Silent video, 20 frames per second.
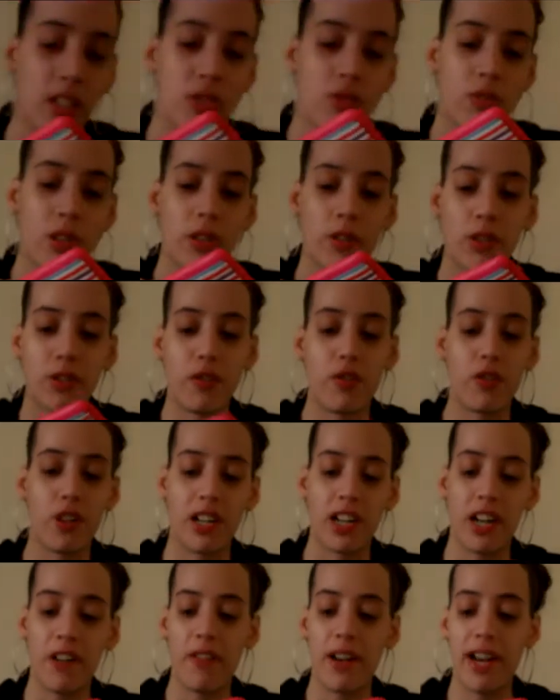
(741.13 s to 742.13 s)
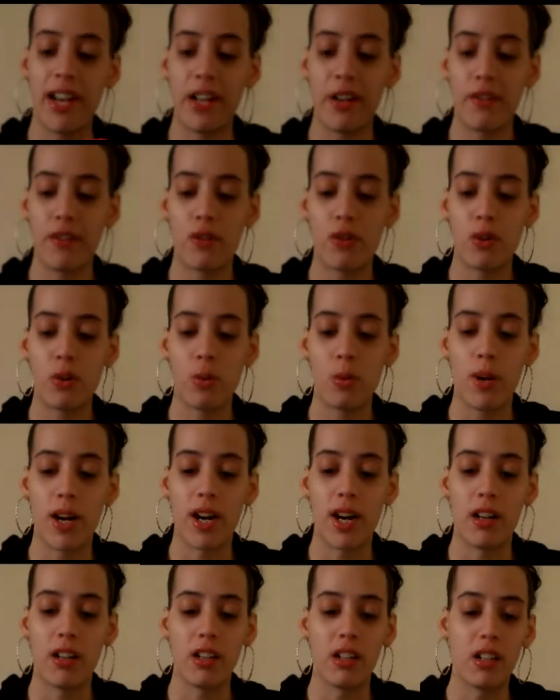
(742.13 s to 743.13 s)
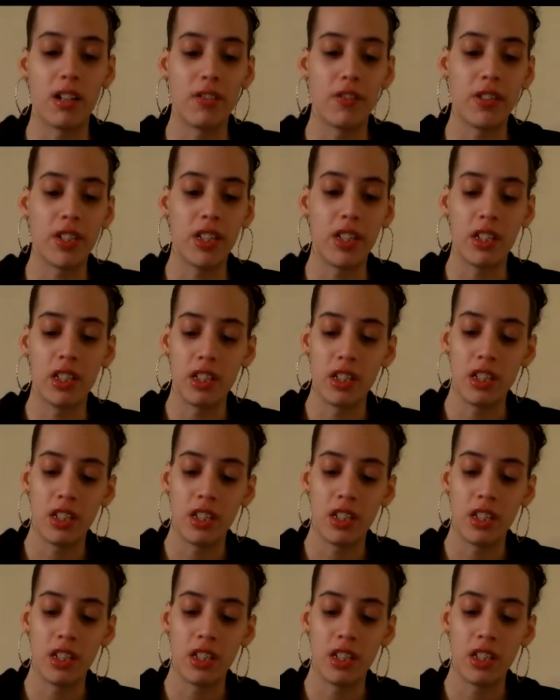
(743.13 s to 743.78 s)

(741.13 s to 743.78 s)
It's very fun. I've had it for a while. I love it.